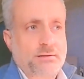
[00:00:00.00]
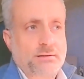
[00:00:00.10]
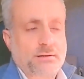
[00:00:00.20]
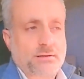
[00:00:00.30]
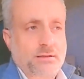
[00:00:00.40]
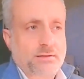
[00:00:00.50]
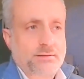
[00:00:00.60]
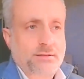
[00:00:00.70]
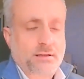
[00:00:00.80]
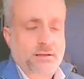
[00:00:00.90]
the
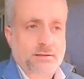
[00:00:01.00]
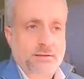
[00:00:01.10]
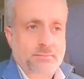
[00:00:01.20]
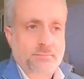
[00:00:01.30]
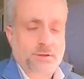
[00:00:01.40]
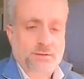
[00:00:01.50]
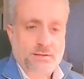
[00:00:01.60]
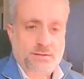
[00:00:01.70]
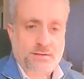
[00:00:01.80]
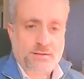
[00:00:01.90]

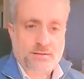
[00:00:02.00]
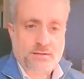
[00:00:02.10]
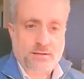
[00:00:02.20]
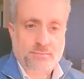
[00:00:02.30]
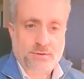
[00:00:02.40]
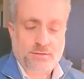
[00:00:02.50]
anti-missile system